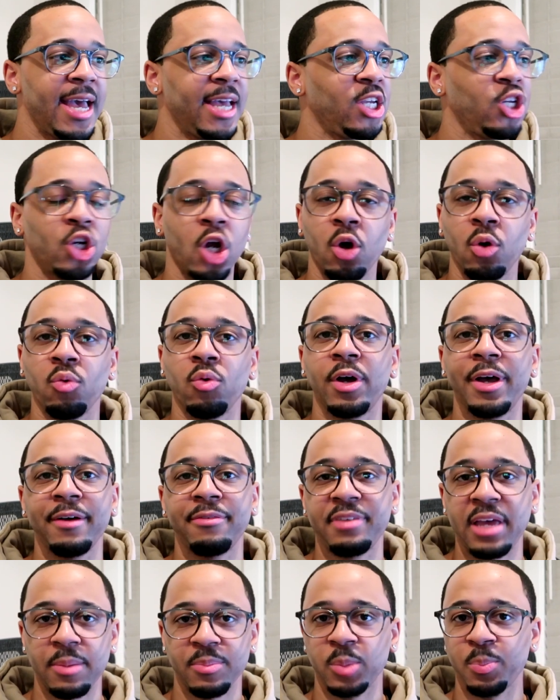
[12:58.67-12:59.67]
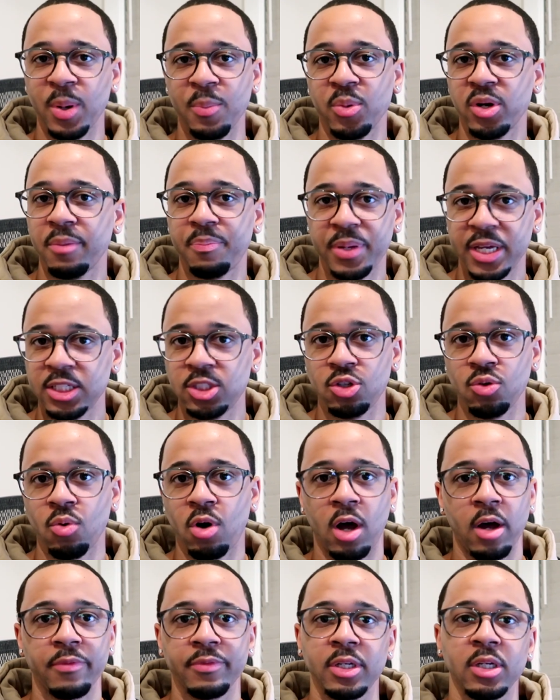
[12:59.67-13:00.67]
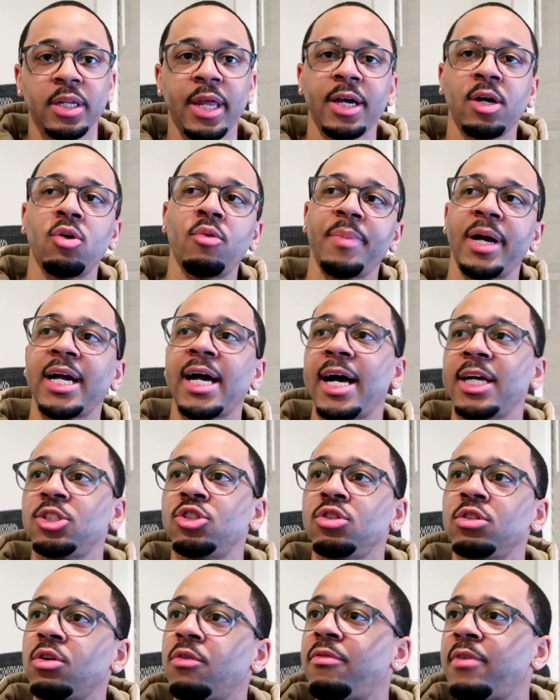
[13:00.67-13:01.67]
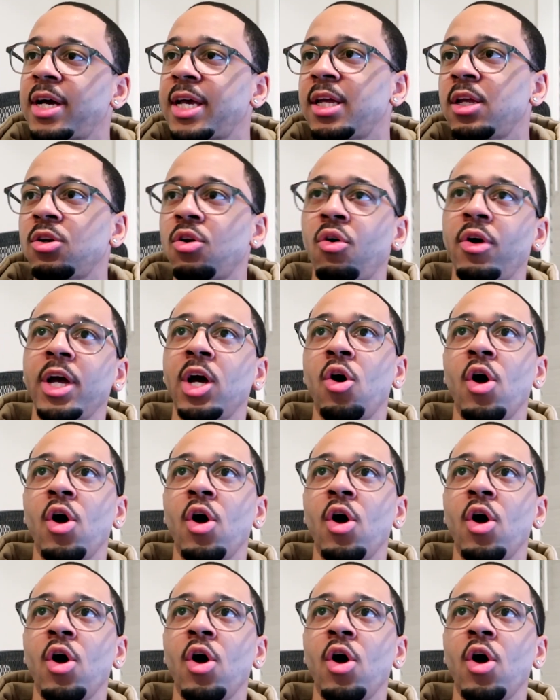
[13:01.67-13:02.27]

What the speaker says: you know, a family member to piss you off and you're like, oh my gosh, you're so fucking annoying.